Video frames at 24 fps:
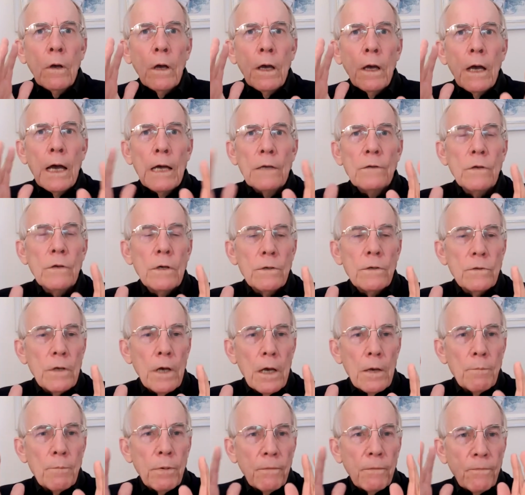As I
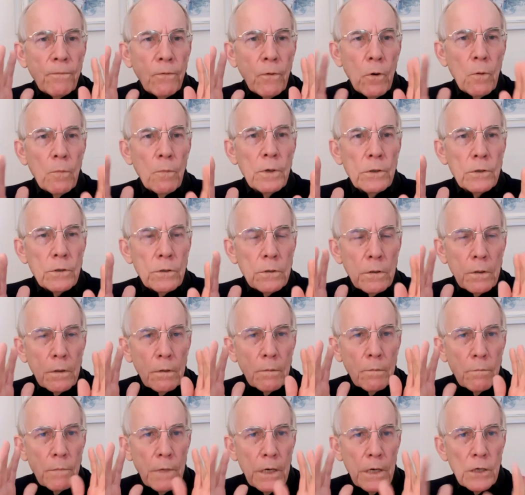say, performance
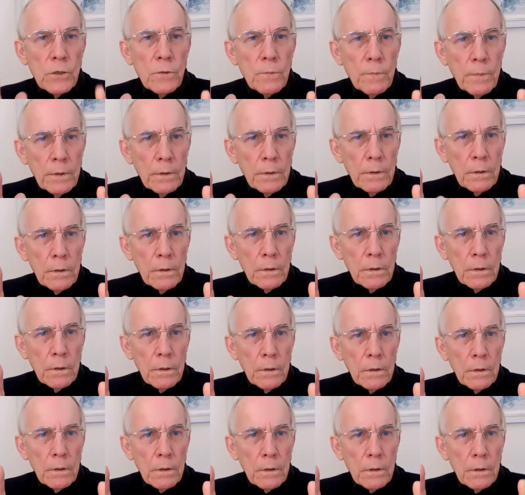measurement
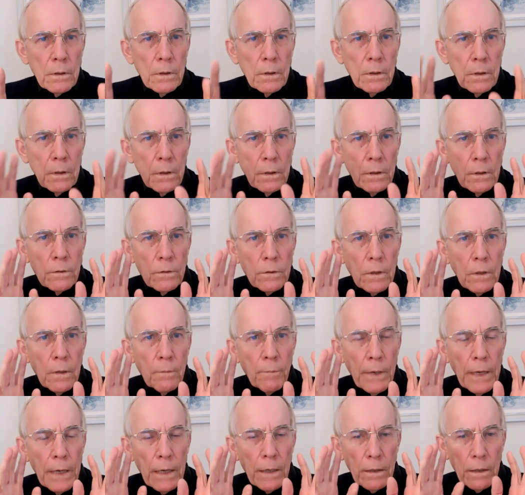is
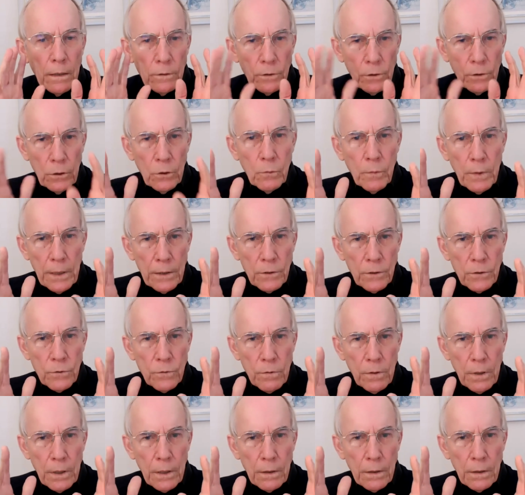about a two-way
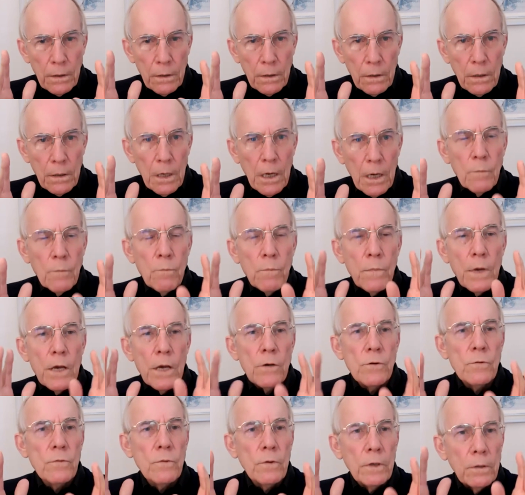street, and
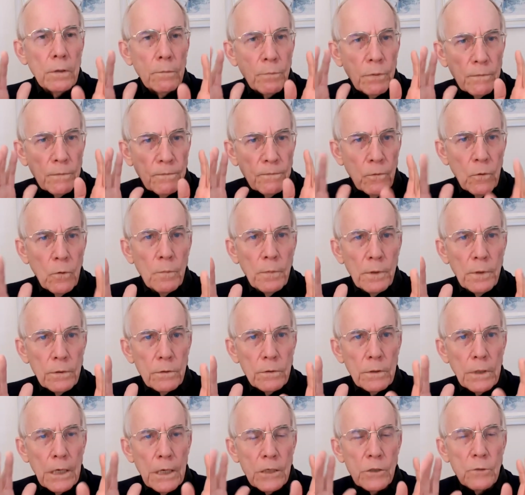measuring
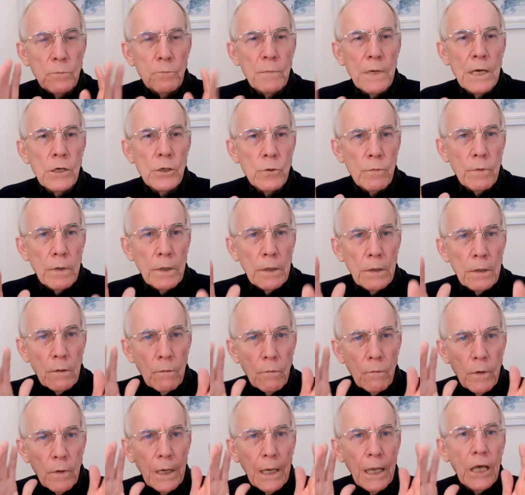performance is measuring
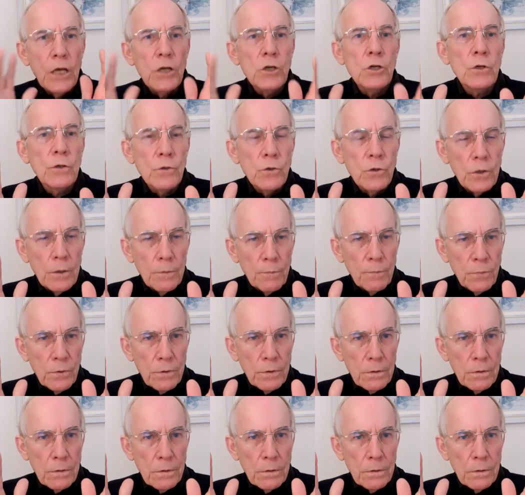relationships.